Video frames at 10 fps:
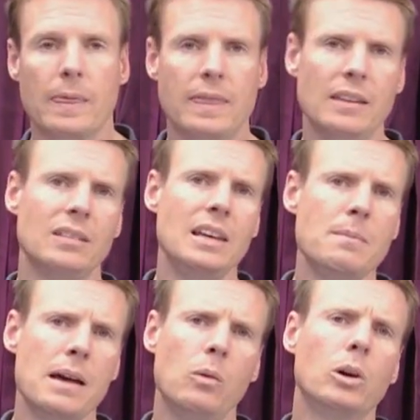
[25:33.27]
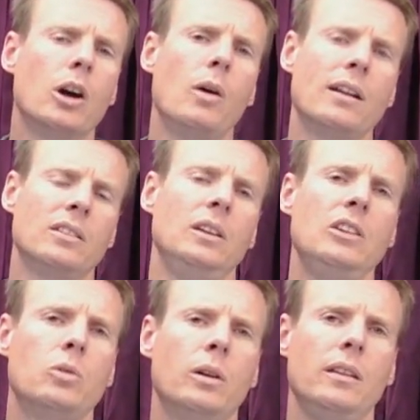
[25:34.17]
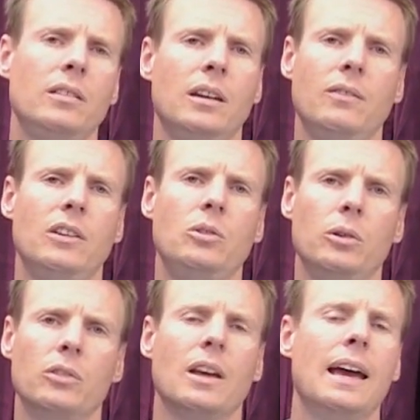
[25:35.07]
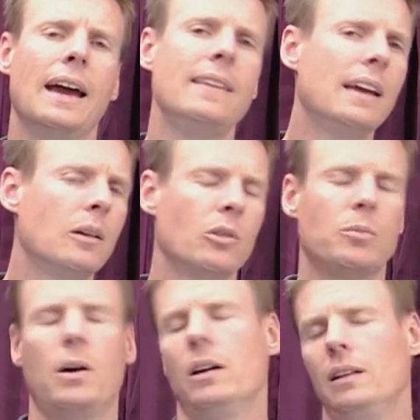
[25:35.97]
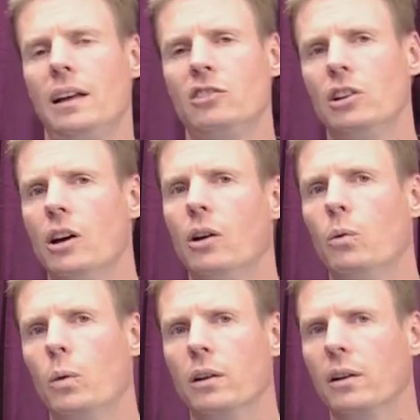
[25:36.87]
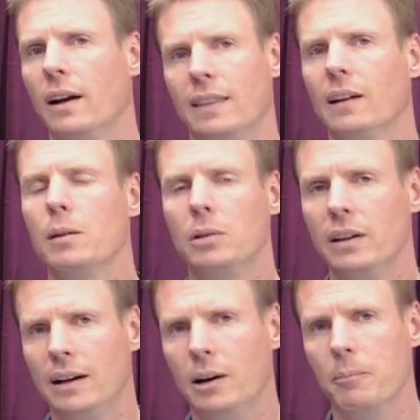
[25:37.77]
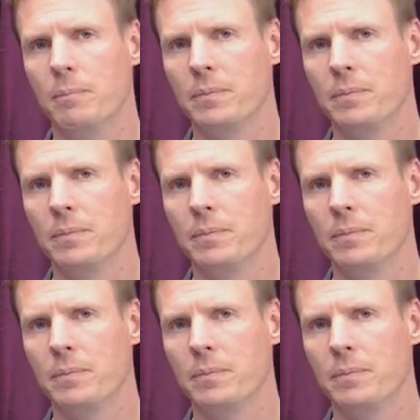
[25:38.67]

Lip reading: This email will go out to each one of these individuals, and they can respond and let you know whether or not they're able to help.